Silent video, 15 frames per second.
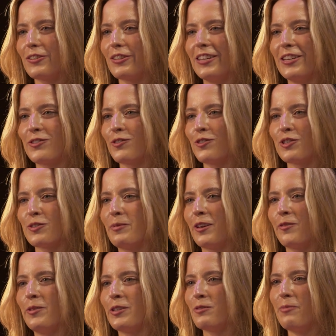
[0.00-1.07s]
things would just
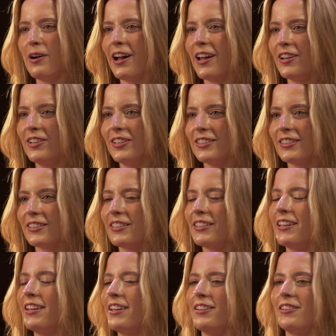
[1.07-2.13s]
make me smile,
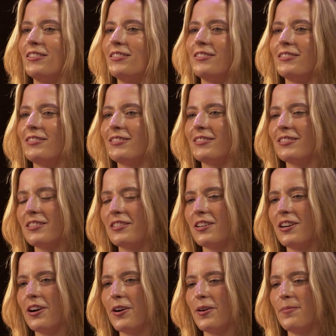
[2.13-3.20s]
and
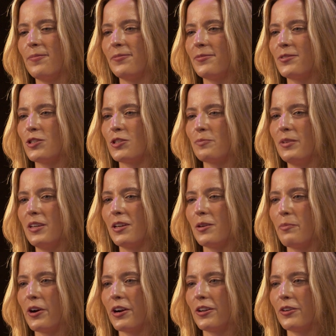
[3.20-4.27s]
just being a
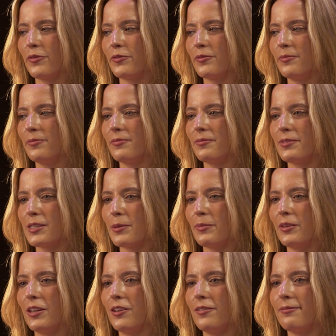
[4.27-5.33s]
part of
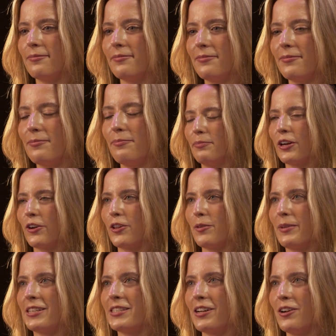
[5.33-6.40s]
something bigger than
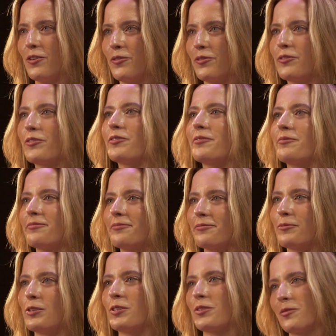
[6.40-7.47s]
myself
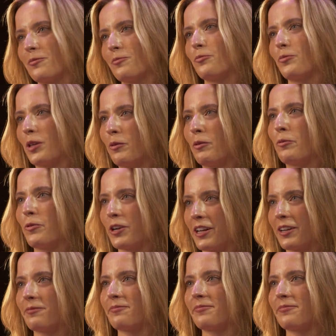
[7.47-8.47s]
was really rewarding.